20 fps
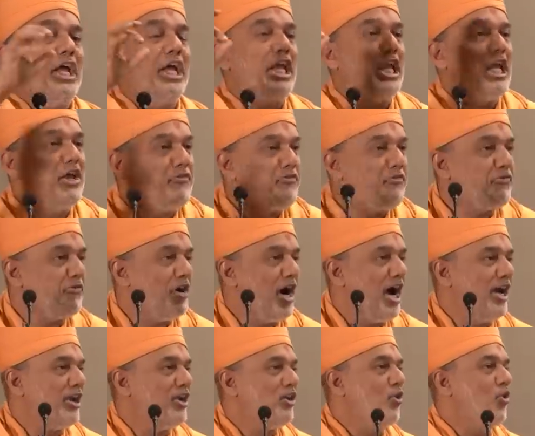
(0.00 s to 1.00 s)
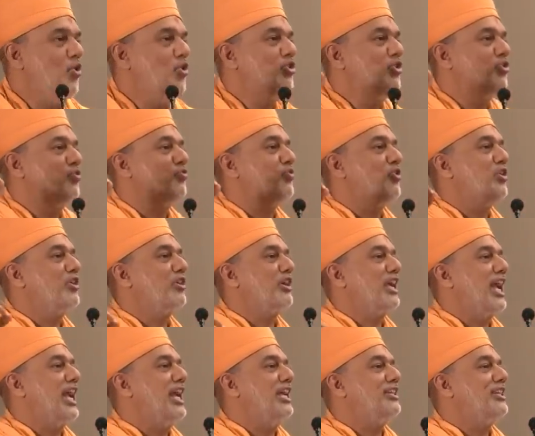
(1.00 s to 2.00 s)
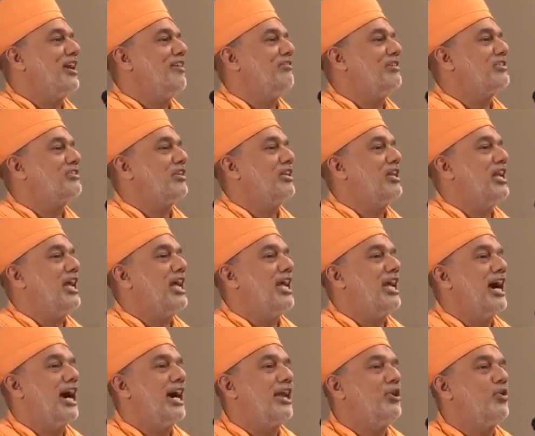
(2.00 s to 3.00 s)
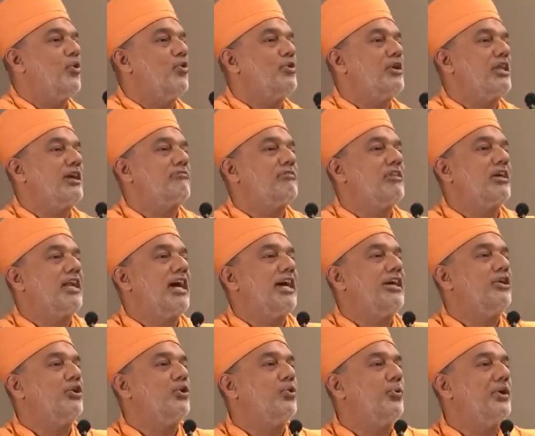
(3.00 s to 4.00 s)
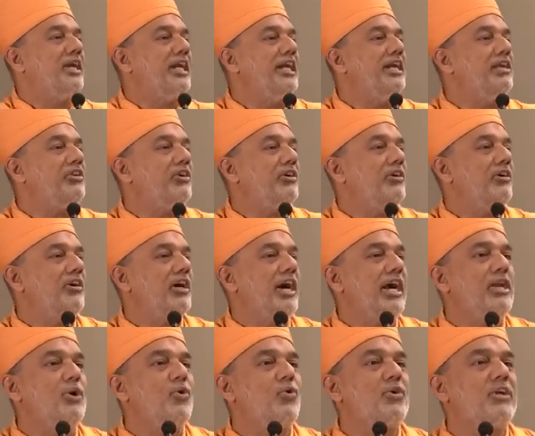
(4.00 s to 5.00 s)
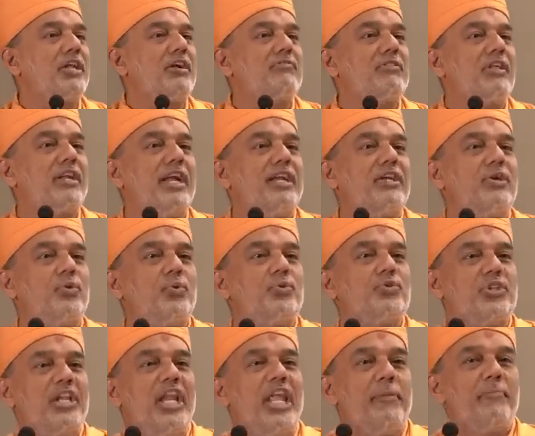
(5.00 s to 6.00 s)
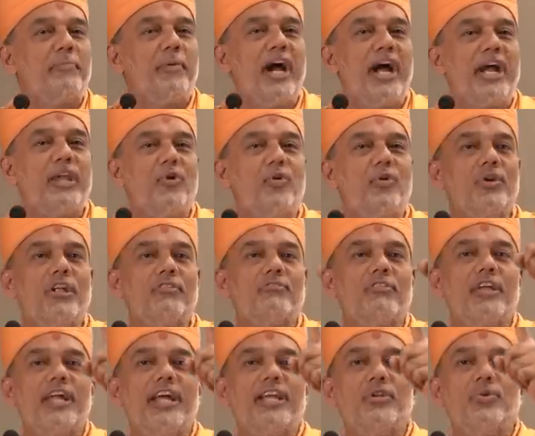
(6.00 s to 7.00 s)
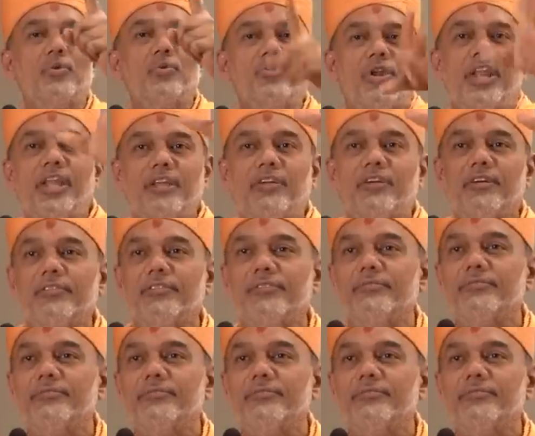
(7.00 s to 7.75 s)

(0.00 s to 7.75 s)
If I don't work 8 hours a day, I don't have the right to eat, I don't have the right to sleep, I don't have the right to drink.